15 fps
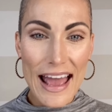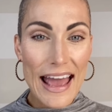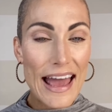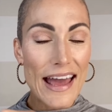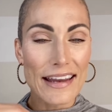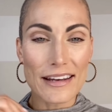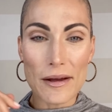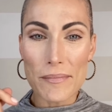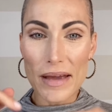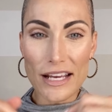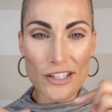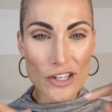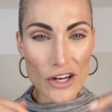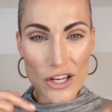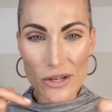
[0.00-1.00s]
And
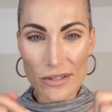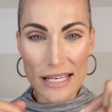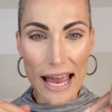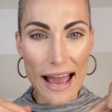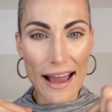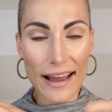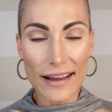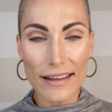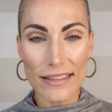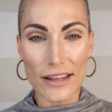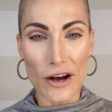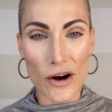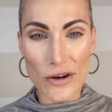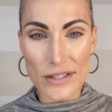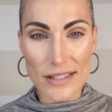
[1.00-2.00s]
make sure you tag
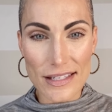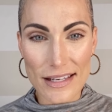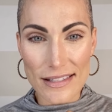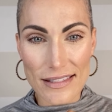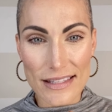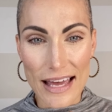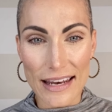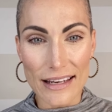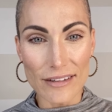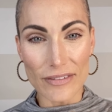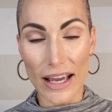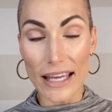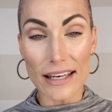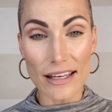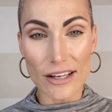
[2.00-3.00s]
the hostess that
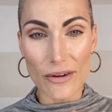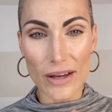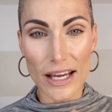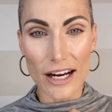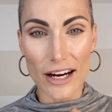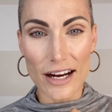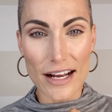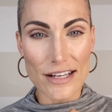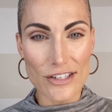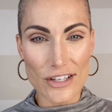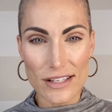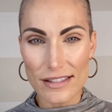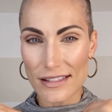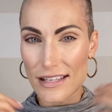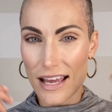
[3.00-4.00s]
invited you here and
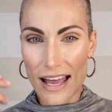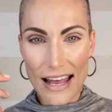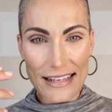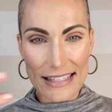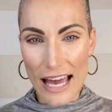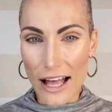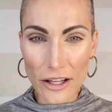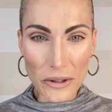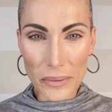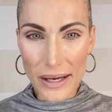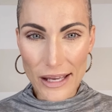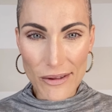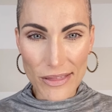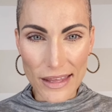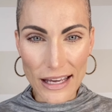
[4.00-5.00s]
just tell her
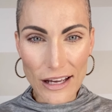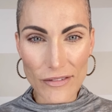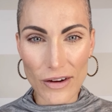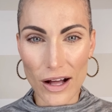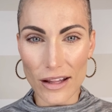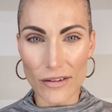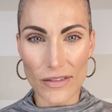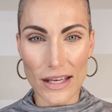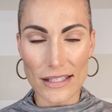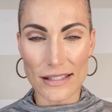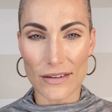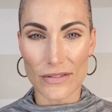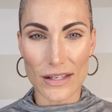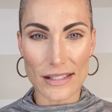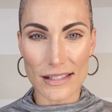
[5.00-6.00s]
what you think of all of this.
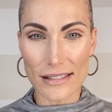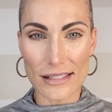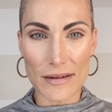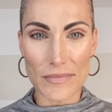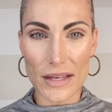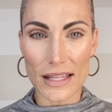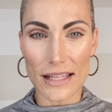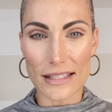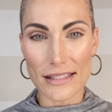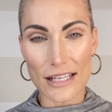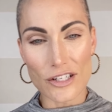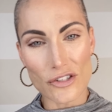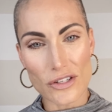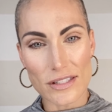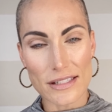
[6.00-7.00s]
If this is something that's
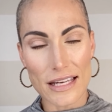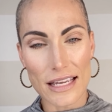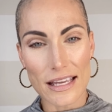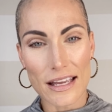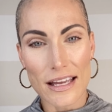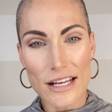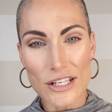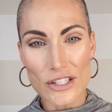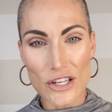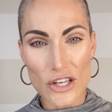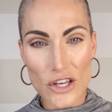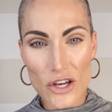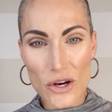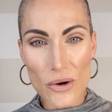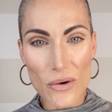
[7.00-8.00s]
interesting to
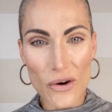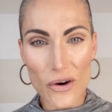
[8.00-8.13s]
you,